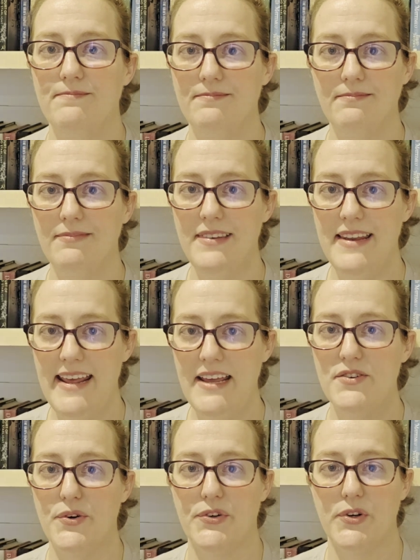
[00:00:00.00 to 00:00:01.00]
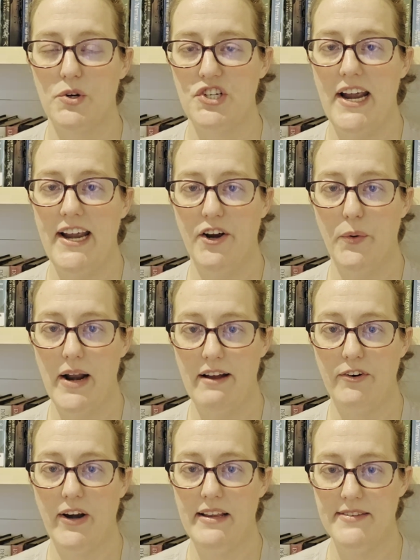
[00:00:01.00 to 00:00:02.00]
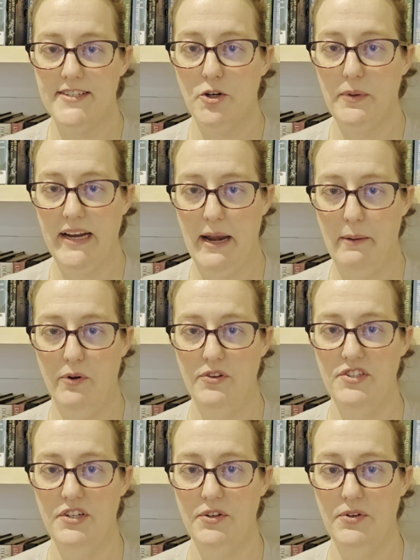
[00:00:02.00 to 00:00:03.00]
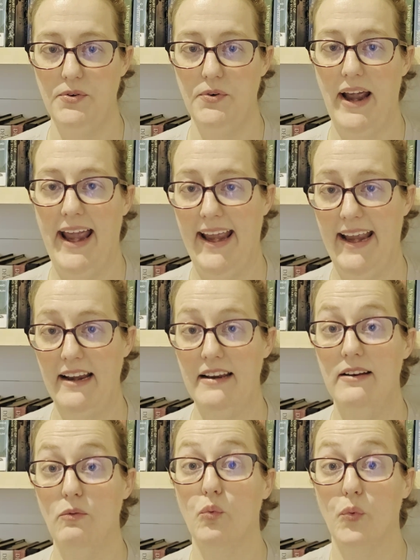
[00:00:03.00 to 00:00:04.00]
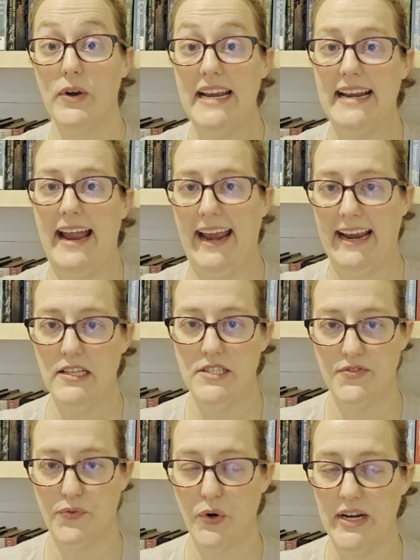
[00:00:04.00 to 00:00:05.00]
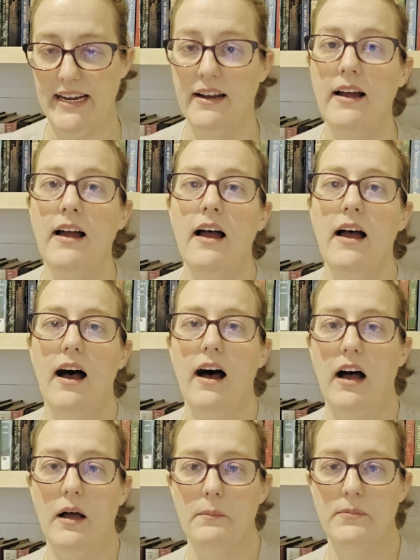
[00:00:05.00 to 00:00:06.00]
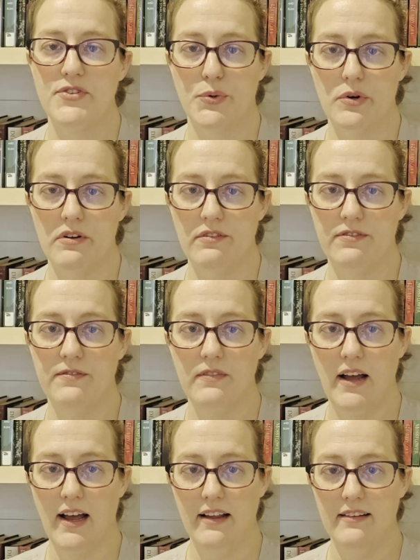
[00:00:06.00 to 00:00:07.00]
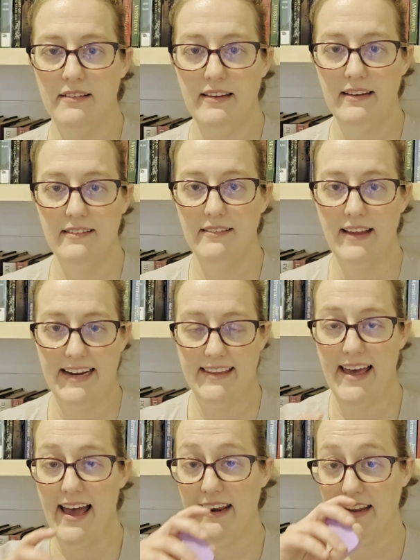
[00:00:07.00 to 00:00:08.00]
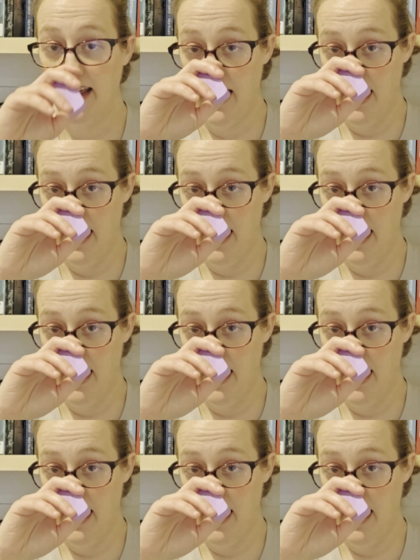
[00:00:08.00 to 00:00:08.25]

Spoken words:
knit or crochet or whatever and still be able to read hands-free, sort of like that.